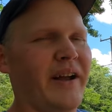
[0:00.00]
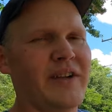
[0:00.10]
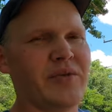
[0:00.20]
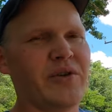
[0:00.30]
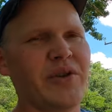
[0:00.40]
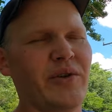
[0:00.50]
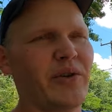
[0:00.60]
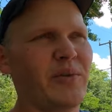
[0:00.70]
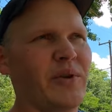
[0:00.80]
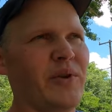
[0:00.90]
I just want to
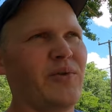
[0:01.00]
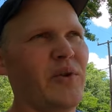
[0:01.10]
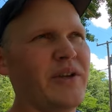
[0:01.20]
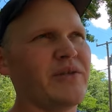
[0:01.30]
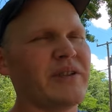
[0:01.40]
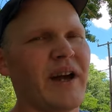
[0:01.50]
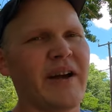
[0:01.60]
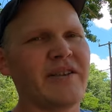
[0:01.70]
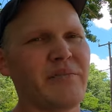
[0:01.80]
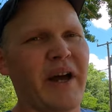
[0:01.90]
show up, wheels,
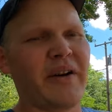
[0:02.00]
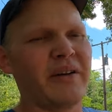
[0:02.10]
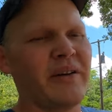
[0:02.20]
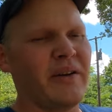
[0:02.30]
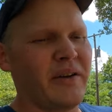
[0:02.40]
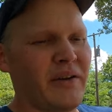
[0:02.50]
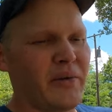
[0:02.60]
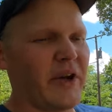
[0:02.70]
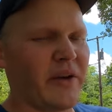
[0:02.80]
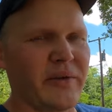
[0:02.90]
tires mounted,
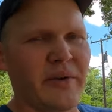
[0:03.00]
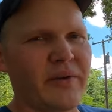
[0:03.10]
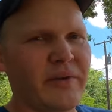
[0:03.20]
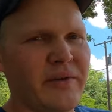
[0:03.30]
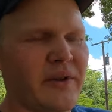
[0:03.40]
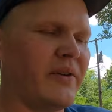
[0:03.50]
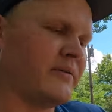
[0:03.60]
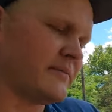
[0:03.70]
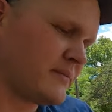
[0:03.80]
ready to roll. So